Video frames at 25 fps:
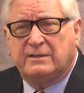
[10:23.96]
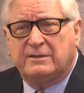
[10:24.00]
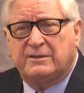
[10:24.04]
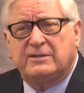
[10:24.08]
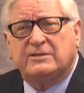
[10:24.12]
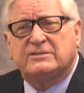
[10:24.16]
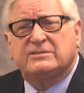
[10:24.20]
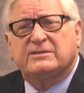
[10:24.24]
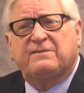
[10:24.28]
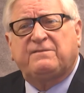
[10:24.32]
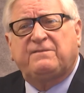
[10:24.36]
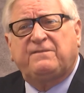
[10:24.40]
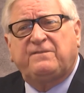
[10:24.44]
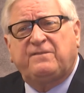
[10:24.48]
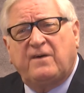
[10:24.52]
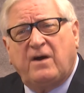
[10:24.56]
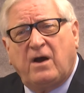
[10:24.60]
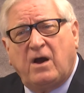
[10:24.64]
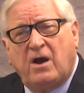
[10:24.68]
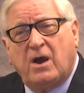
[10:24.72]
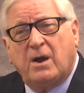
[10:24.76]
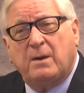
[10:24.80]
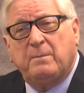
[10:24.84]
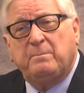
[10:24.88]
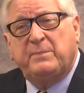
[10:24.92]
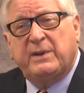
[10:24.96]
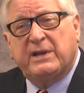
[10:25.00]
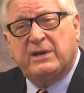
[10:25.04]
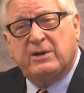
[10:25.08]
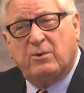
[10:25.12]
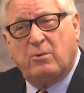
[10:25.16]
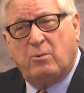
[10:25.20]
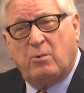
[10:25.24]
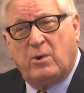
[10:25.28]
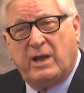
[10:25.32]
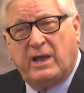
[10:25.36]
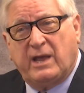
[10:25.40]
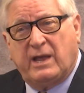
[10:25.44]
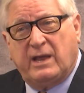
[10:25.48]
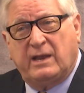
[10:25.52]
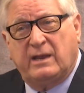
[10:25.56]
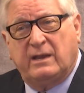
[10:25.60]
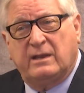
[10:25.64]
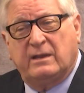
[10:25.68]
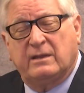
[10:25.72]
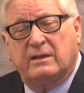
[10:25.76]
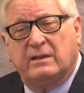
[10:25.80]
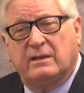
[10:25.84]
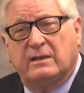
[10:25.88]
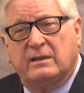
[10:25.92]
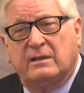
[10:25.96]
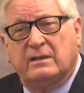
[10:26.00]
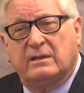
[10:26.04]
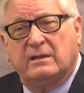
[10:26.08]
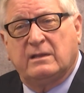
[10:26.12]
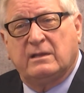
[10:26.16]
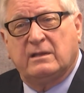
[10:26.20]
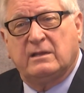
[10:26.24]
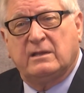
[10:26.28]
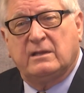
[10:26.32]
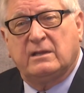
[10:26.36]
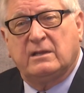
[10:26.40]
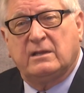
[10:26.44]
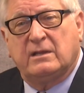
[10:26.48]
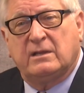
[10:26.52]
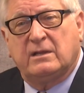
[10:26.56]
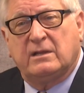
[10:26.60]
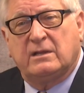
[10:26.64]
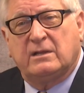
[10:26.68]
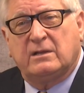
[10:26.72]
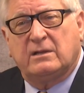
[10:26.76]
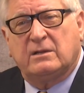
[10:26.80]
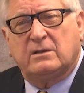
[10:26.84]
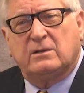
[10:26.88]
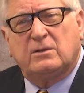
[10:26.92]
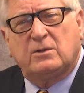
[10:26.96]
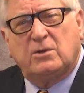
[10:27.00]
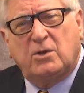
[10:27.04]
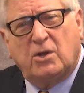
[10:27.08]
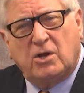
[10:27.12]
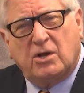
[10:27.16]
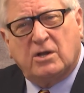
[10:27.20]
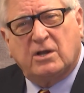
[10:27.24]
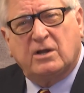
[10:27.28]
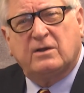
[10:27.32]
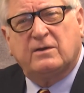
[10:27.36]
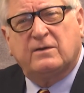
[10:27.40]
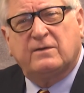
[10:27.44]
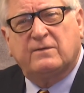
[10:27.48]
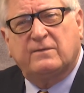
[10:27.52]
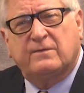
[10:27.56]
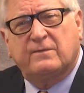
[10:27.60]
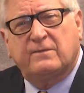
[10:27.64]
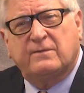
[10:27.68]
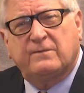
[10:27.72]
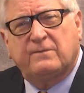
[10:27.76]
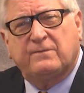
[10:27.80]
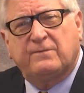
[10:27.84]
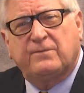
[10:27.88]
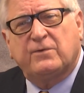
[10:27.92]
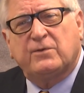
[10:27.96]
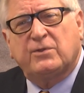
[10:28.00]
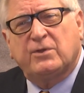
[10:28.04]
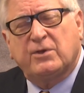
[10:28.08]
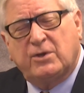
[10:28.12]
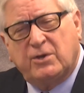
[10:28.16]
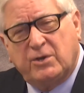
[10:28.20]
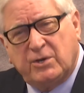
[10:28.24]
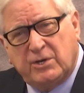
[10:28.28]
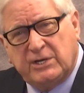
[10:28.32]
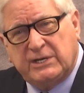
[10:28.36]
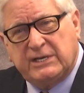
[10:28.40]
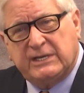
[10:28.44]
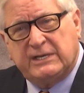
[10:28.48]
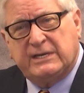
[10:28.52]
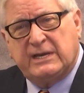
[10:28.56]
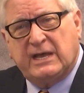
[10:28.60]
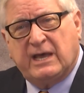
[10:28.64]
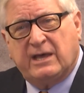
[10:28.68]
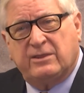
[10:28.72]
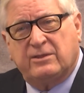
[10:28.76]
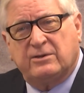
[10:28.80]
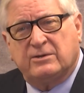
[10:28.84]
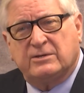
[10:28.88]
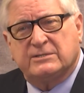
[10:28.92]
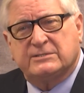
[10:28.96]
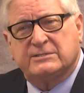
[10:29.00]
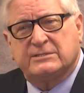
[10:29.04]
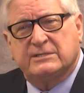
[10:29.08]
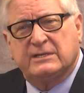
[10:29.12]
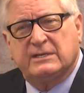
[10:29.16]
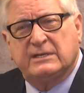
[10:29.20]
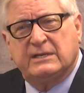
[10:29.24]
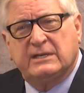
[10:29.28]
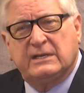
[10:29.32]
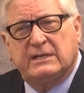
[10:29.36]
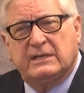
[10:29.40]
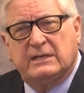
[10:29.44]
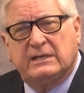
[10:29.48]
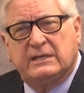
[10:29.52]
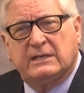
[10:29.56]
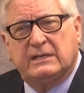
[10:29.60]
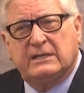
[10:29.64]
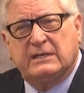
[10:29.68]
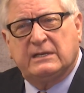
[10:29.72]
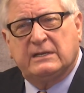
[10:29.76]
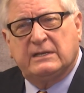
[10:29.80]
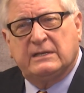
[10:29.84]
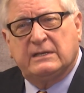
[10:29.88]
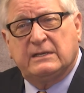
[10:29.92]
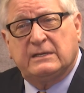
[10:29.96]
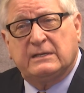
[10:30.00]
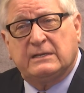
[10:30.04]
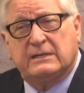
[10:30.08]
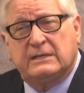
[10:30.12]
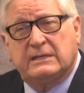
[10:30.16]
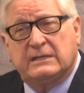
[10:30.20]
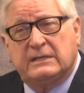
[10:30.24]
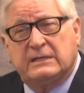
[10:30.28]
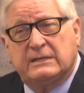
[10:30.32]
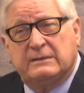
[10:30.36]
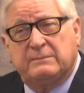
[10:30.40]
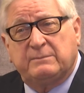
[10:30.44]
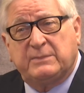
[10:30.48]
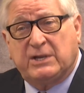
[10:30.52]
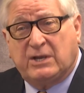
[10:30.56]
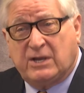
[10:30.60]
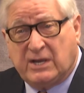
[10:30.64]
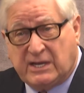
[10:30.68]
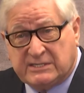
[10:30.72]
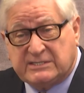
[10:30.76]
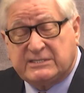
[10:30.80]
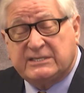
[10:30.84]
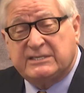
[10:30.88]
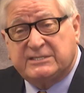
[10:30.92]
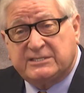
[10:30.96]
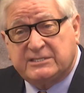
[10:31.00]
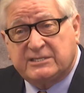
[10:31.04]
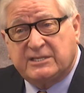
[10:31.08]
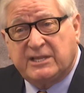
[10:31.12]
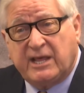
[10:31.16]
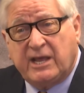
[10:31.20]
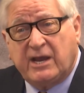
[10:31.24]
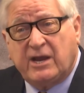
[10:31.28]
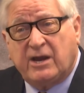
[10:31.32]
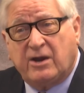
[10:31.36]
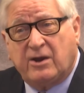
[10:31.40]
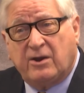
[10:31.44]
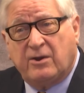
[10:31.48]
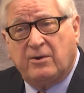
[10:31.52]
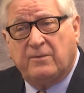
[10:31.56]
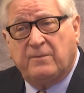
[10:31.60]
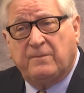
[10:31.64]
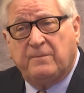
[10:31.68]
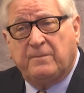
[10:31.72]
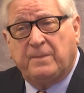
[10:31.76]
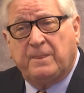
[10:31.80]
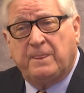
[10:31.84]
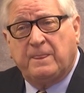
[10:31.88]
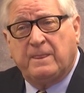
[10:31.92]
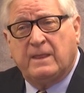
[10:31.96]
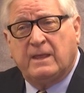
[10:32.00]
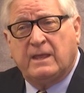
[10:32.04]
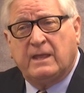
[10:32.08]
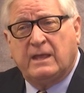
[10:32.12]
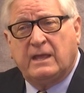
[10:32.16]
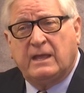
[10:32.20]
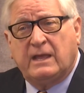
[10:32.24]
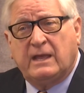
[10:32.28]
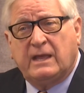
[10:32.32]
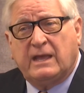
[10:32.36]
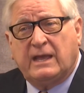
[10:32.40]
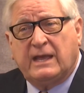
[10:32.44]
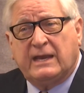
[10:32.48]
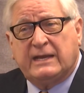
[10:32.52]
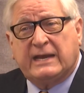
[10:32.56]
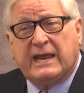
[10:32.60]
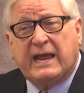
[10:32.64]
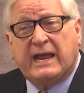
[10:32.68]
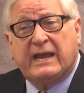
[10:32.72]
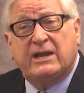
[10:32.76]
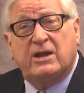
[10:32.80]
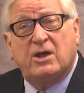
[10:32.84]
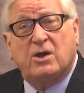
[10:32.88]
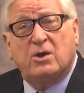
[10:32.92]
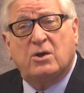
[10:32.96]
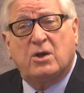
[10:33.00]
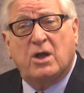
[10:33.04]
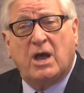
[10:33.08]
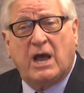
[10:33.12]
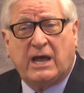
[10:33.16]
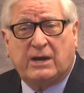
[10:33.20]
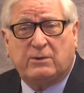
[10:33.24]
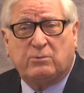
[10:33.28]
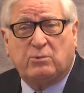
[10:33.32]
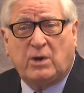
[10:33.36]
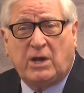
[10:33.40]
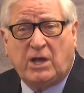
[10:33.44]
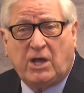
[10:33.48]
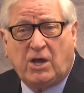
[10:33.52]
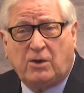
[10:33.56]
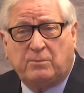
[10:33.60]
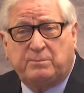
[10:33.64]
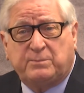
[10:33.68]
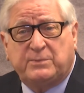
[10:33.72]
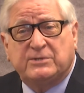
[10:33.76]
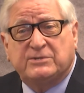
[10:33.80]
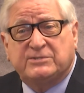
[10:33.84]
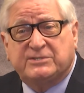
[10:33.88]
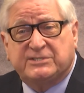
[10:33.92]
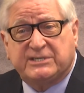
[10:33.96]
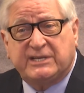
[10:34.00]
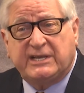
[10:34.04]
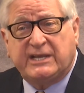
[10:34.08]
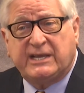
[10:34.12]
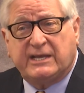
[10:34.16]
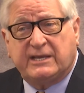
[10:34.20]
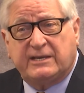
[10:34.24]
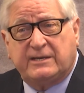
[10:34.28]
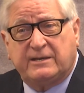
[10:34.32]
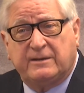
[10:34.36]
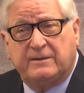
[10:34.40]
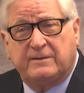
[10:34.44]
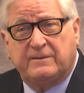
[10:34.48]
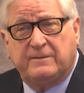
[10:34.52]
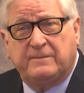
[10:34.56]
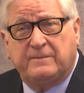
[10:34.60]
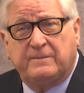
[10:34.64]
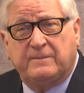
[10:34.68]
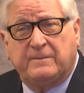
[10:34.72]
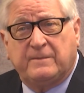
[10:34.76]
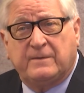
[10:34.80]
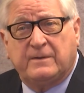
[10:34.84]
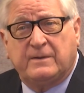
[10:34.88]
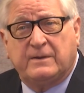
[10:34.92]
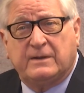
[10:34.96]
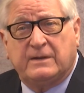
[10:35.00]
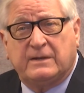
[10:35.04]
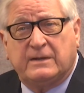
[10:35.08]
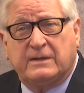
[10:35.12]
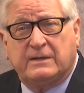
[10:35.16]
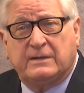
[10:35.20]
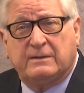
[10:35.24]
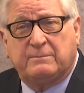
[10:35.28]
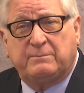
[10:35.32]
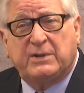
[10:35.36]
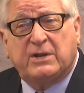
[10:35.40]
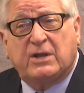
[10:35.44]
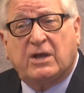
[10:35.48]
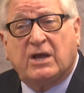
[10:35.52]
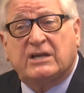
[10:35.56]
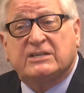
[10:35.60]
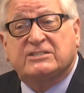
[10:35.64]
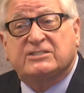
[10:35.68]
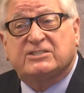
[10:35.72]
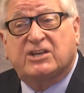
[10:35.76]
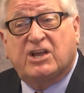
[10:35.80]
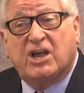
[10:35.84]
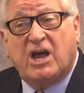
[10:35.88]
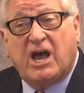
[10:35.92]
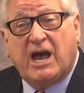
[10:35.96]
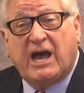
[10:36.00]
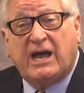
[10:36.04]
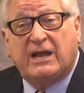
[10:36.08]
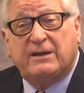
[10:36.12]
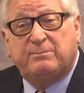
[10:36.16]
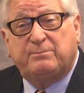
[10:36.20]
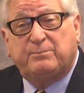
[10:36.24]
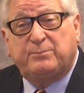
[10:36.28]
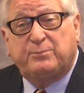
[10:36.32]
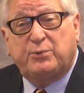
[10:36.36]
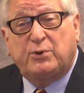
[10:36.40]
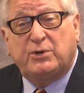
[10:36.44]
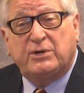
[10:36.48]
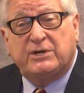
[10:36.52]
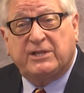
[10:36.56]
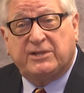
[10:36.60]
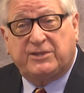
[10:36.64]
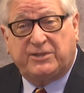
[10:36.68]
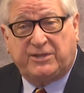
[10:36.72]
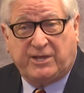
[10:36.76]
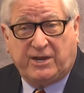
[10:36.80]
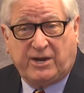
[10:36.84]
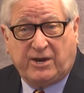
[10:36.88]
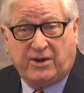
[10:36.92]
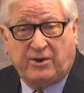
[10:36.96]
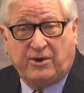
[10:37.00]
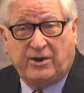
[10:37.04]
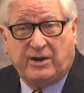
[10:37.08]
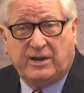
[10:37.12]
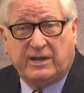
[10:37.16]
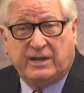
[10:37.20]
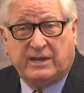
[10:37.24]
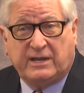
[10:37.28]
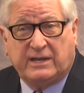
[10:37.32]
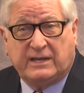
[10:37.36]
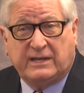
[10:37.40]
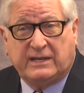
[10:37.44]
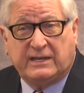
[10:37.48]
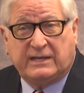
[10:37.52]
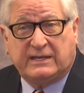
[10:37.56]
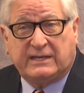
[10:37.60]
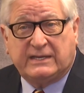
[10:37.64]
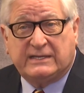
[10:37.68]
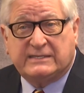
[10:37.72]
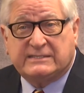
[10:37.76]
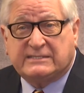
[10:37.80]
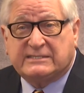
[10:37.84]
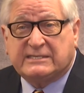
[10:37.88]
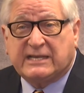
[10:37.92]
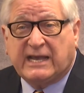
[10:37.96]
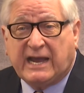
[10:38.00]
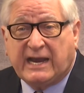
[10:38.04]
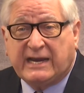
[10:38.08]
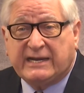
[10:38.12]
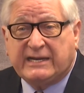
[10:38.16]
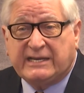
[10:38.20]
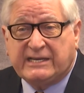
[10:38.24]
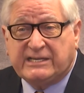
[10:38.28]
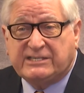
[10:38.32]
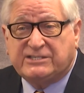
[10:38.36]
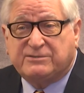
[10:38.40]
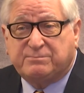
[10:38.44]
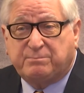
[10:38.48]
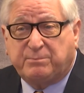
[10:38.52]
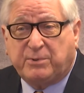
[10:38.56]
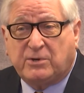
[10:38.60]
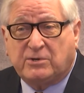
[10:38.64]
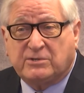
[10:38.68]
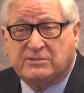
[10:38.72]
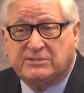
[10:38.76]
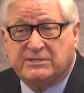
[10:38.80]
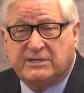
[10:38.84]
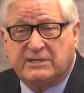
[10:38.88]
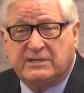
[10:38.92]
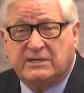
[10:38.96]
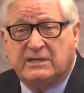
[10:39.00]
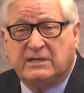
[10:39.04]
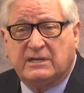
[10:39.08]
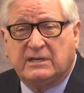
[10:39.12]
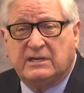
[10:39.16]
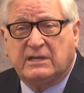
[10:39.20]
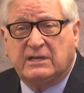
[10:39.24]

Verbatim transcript: There's a far better way. Look for the good in others because it's there. And I know God will help you see it because God put it there inside each person.